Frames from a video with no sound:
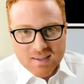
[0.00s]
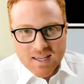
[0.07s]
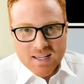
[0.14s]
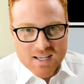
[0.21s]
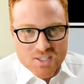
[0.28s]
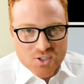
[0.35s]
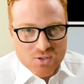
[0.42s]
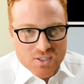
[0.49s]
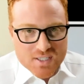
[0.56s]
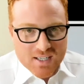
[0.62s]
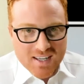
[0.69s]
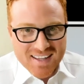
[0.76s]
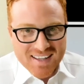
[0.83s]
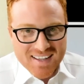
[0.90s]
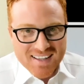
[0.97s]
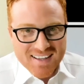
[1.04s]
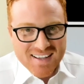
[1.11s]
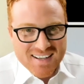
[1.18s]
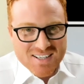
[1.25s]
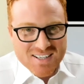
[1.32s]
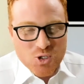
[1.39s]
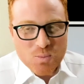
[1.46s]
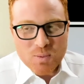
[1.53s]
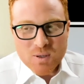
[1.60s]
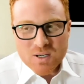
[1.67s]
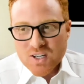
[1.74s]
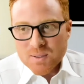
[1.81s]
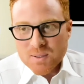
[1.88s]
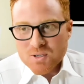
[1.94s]
Hey guys, Chris Duncan here.
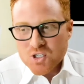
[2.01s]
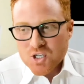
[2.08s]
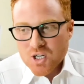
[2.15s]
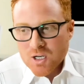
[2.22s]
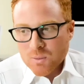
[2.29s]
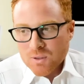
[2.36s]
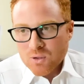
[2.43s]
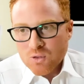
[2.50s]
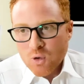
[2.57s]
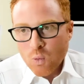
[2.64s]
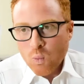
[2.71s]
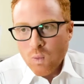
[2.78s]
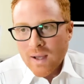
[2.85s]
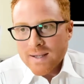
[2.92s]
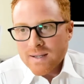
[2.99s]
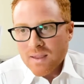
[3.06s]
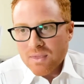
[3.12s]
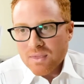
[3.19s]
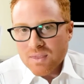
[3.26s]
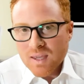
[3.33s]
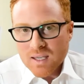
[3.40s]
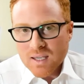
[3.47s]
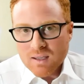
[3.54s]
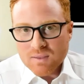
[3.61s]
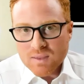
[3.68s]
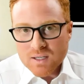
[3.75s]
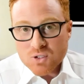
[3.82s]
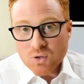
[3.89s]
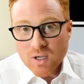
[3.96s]
Super excited to be sharing with you the one
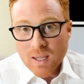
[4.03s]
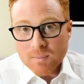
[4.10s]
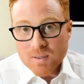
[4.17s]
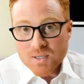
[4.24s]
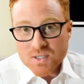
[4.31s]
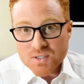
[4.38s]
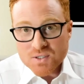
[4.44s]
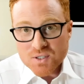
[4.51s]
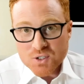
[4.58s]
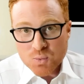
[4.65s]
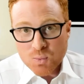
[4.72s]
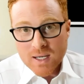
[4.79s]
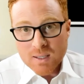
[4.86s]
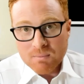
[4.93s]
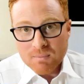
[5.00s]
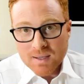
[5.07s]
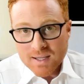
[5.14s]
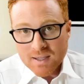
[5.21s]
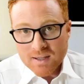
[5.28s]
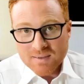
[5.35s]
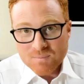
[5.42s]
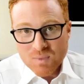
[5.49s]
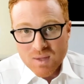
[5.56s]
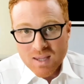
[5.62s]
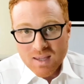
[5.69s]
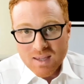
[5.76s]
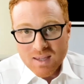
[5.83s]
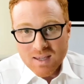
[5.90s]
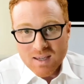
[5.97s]
thing that took our business to 20 million
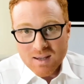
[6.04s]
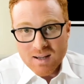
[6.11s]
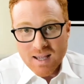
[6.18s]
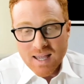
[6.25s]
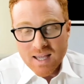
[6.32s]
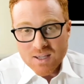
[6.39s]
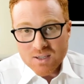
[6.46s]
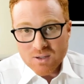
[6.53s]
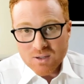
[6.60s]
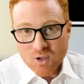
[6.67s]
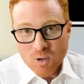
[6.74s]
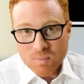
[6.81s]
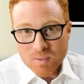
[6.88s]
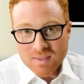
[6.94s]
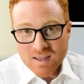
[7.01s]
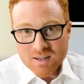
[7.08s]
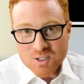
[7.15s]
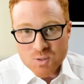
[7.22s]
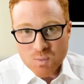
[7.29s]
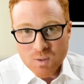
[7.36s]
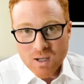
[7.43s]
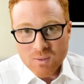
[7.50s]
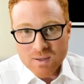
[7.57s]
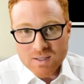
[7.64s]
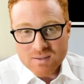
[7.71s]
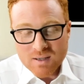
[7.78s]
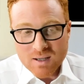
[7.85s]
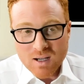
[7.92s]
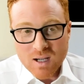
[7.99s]
and how you can copy that as well.
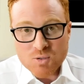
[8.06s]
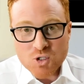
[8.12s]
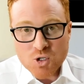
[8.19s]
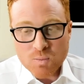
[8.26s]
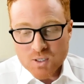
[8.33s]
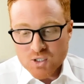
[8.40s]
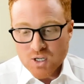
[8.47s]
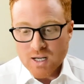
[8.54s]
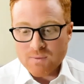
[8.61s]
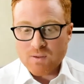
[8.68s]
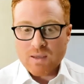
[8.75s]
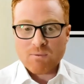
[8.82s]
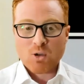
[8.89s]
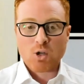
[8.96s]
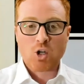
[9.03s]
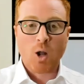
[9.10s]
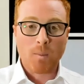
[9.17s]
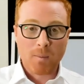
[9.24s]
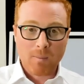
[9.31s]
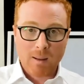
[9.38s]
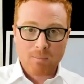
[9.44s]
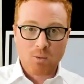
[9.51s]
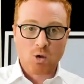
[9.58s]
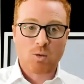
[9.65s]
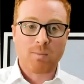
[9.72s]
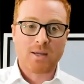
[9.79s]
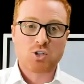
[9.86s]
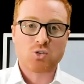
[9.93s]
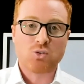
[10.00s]
And I'm super excited. If you haven't got a copy of my book,
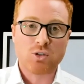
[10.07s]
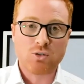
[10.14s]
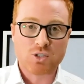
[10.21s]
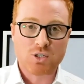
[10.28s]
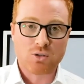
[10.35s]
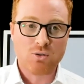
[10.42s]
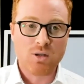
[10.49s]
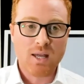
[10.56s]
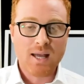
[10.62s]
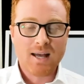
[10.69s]
make sure you do.